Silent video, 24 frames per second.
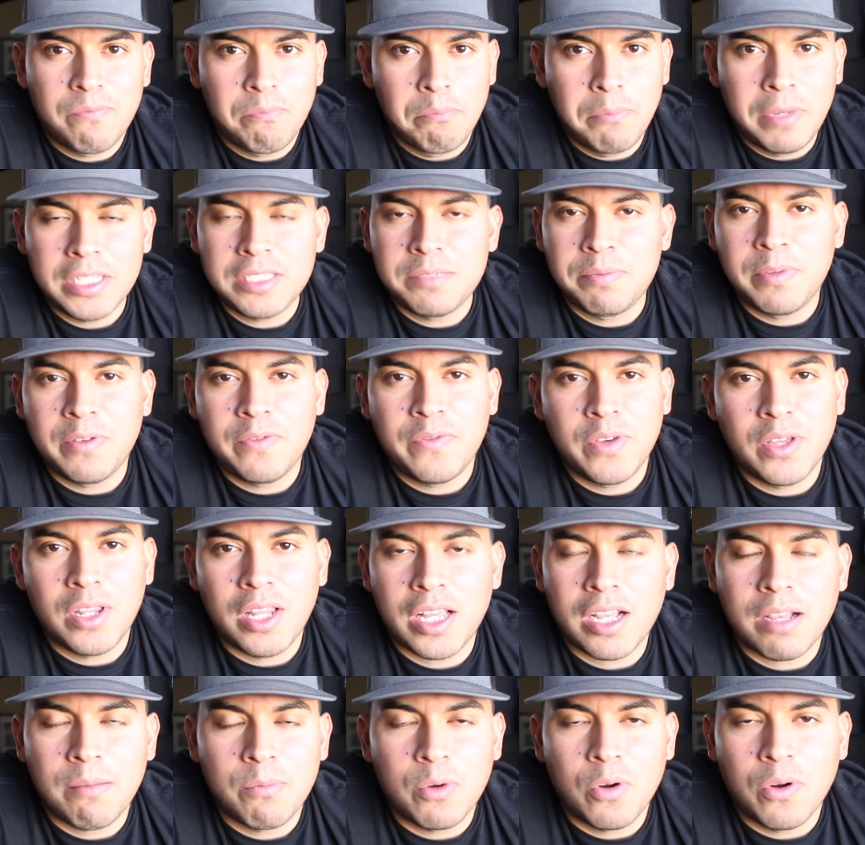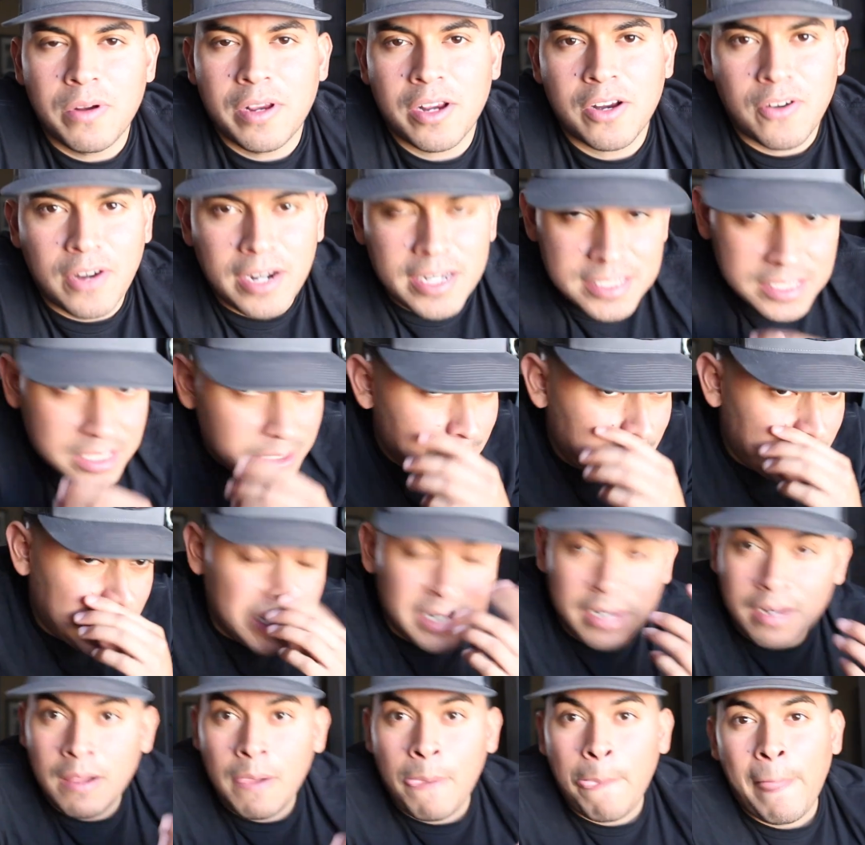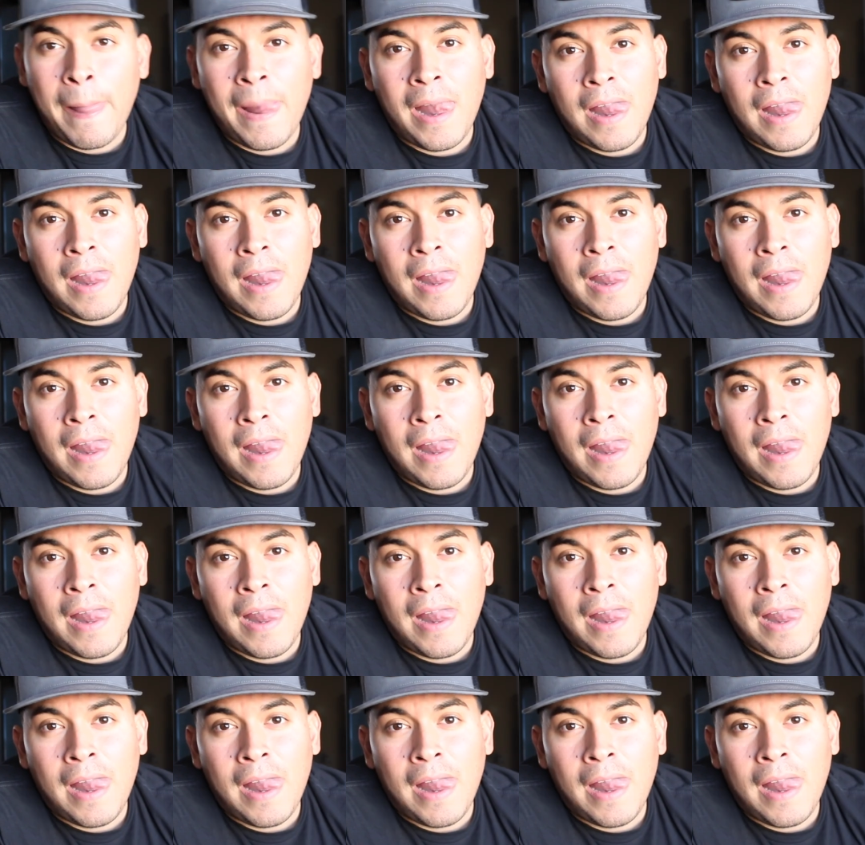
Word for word: It makes me feel like I'm going crazy, but